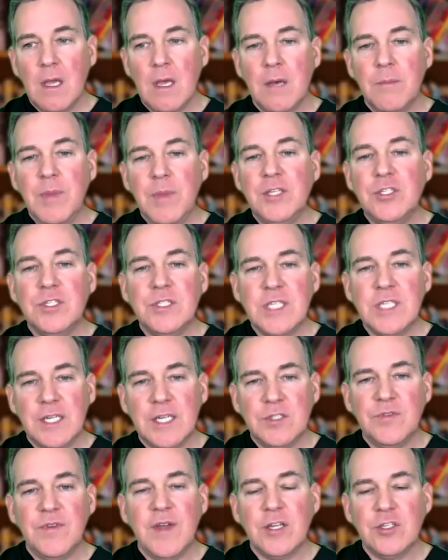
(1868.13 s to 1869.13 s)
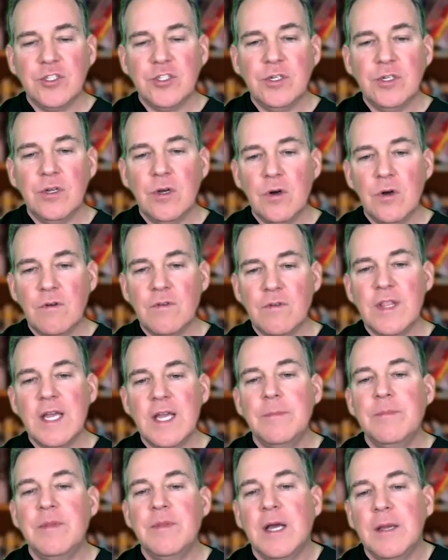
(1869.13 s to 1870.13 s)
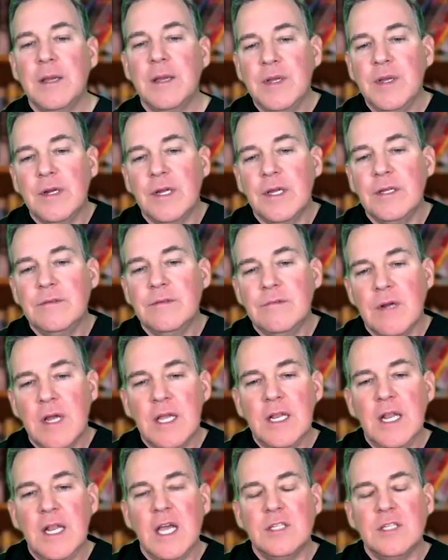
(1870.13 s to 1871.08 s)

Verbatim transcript: uh, patient satisfaction over that time period, right?